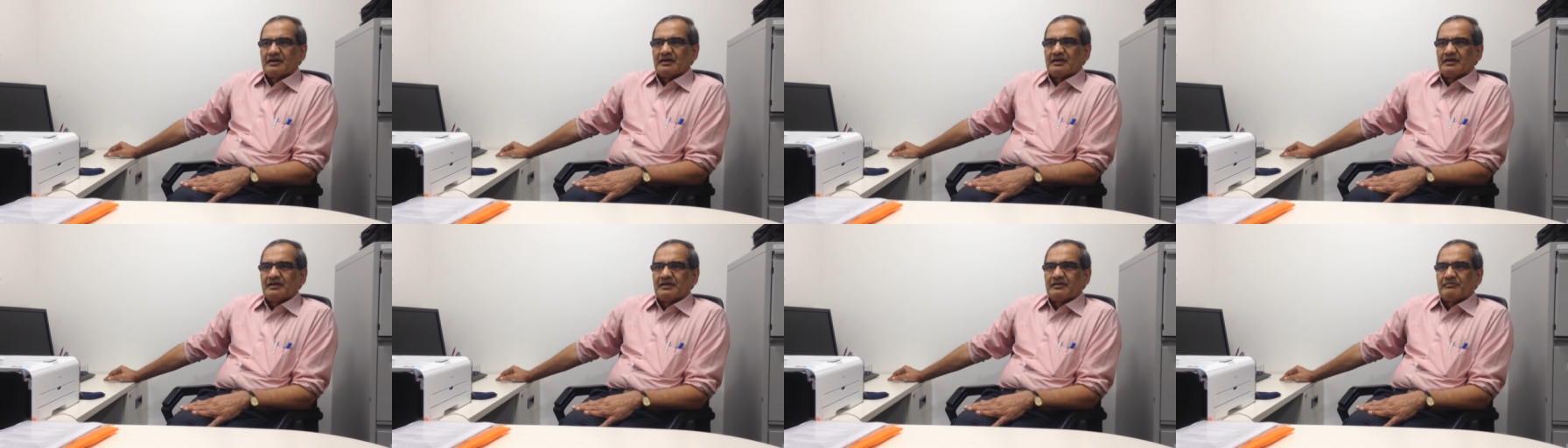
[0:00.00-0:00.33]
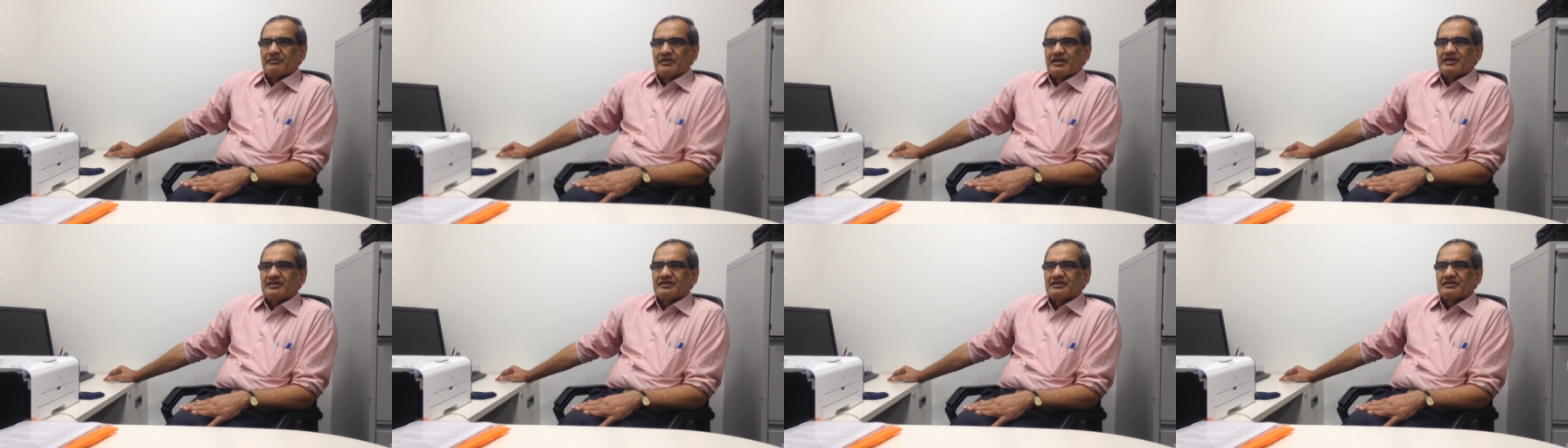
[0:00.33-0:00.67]

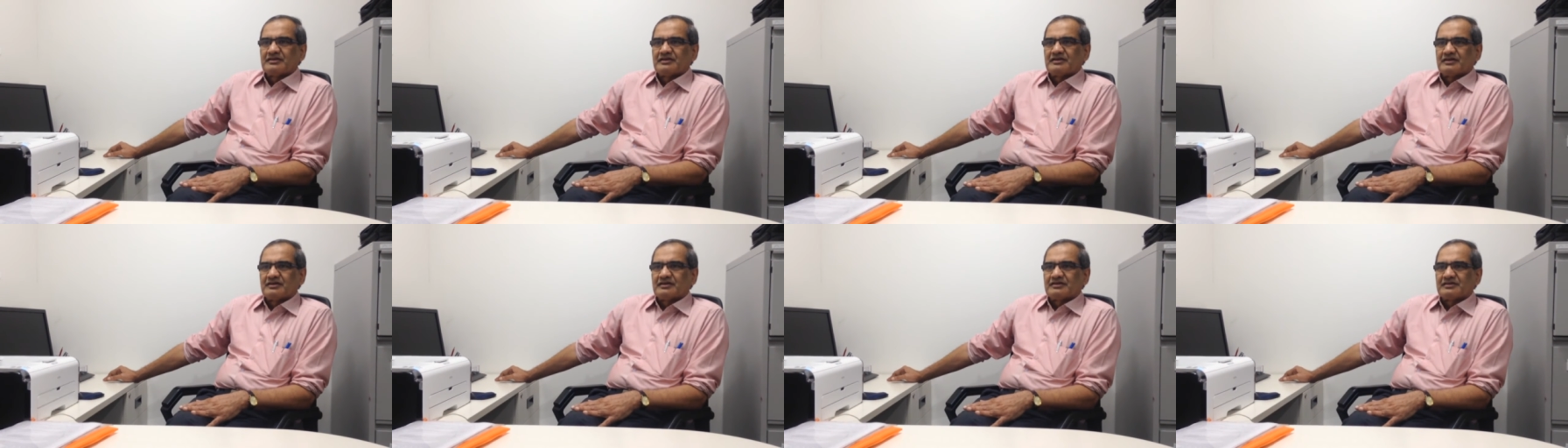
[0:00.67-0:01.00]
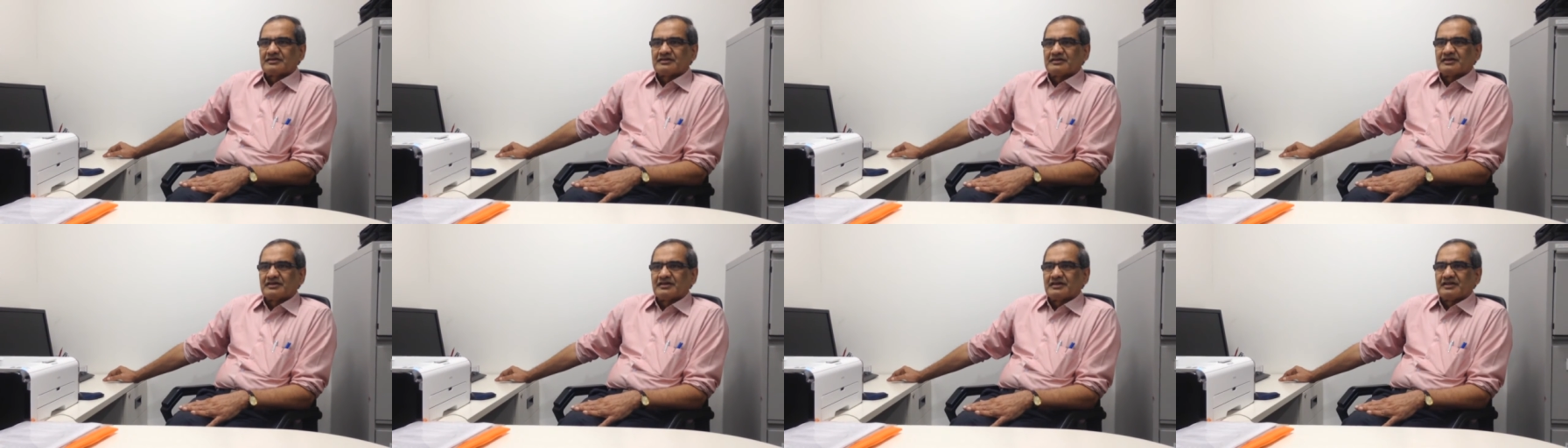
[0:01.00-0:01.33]
in major
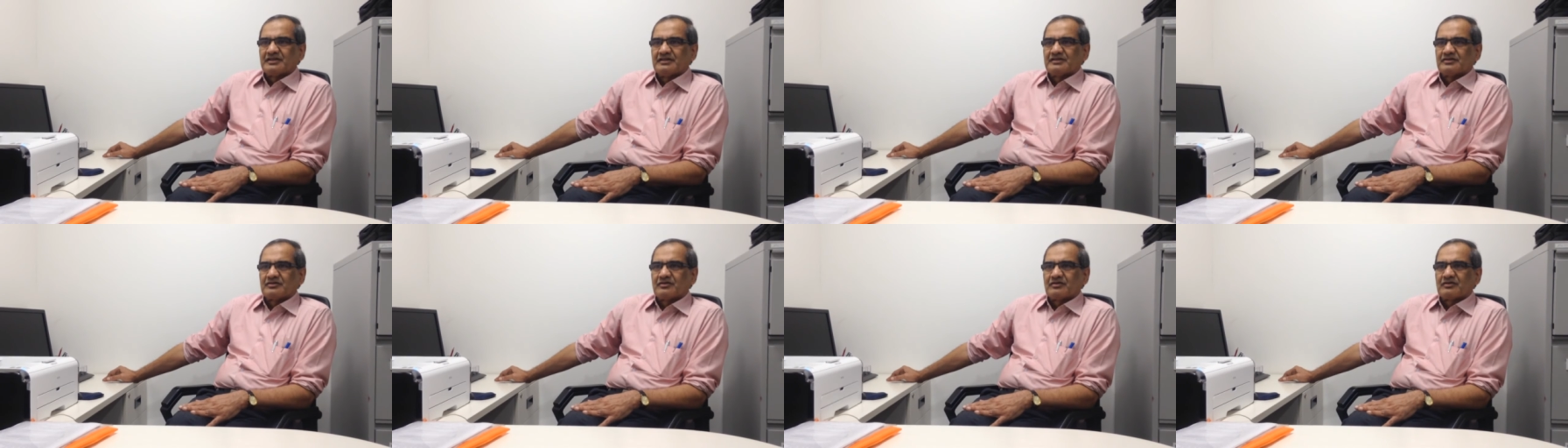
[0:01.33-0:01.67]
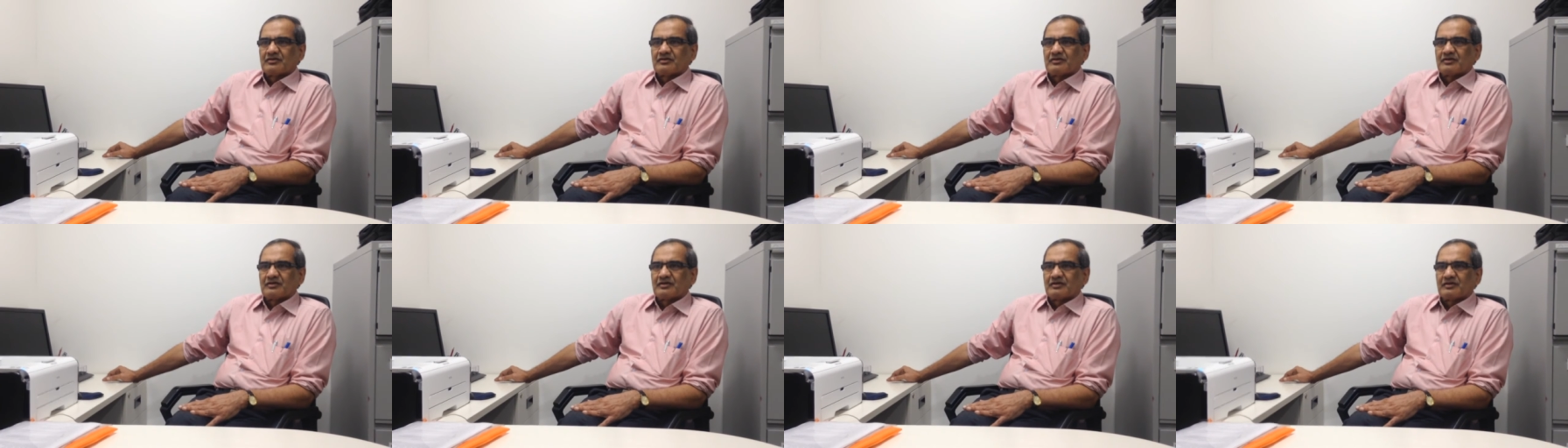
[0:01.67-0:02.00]
cities
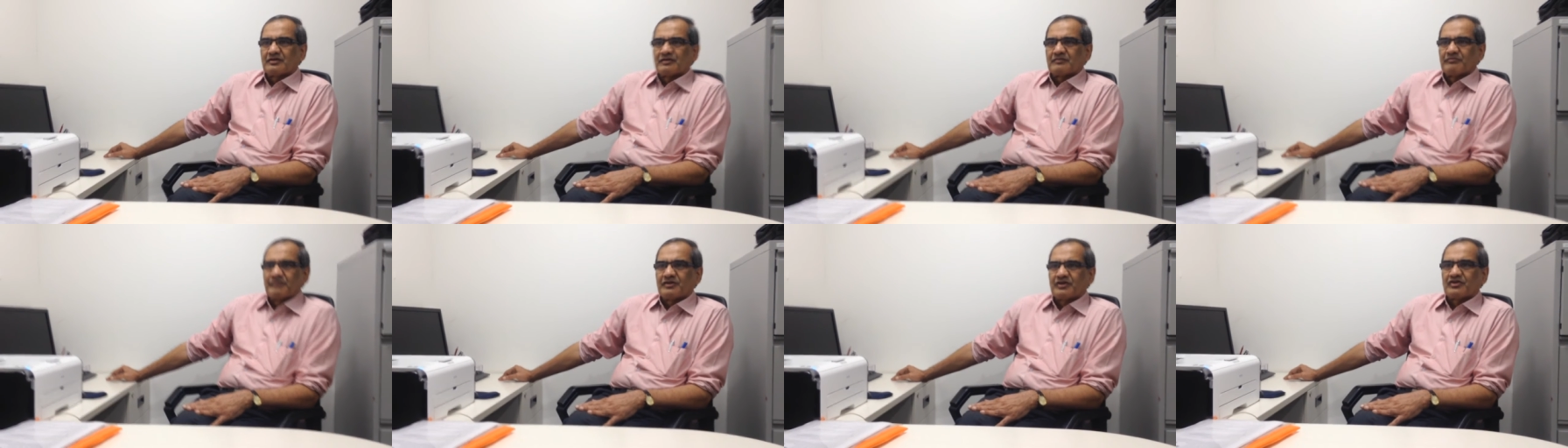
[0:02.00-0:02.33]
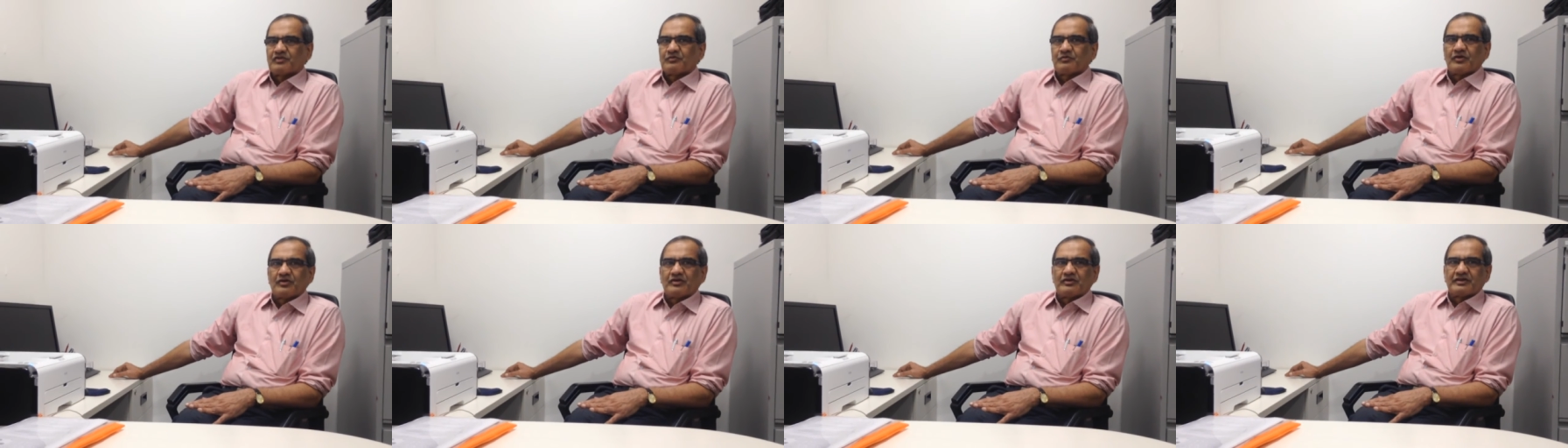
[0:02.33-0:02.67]
or
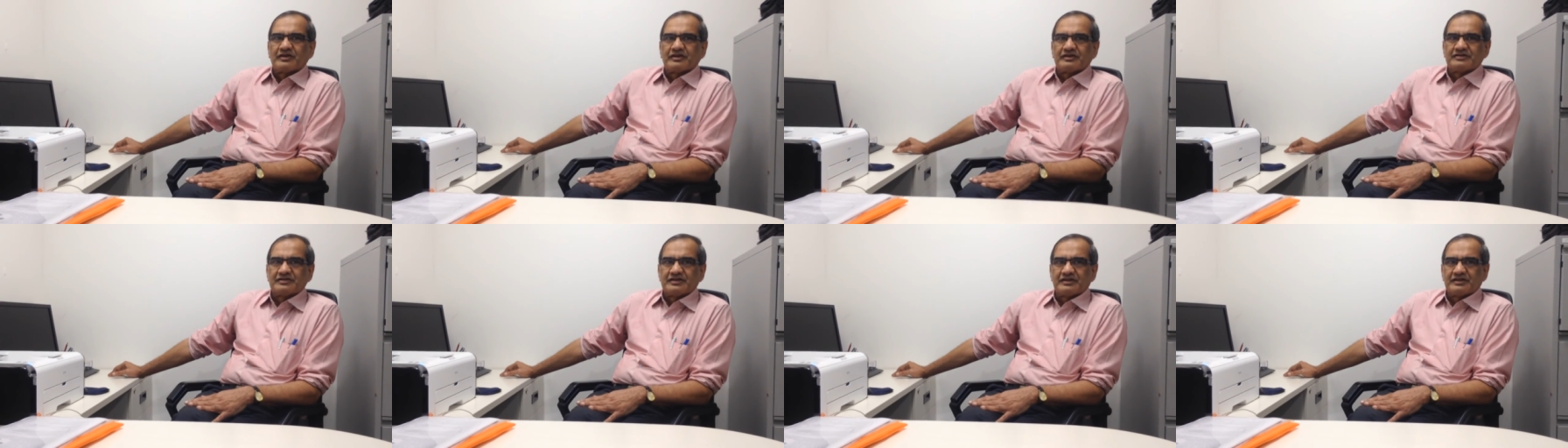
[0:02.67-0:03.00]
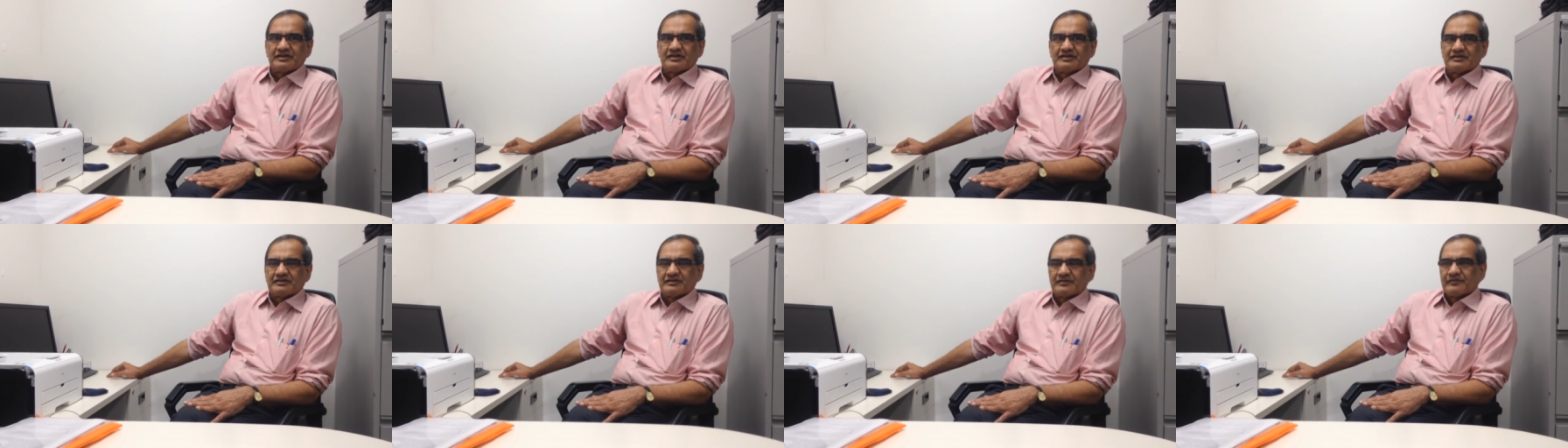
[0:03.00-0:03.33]
metropolitan
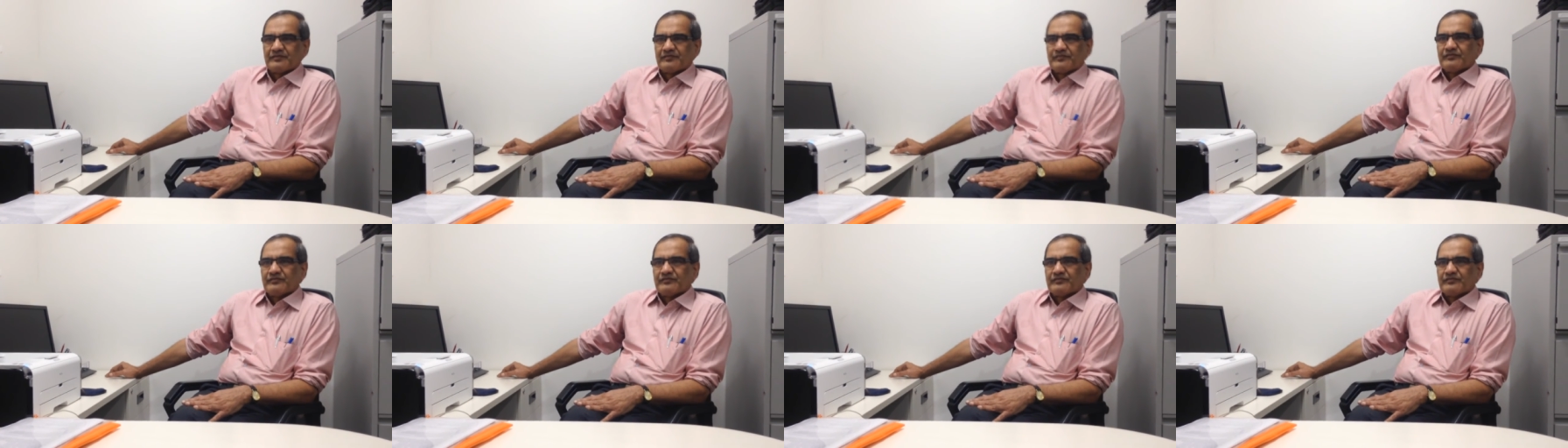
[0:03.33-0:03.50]
cities.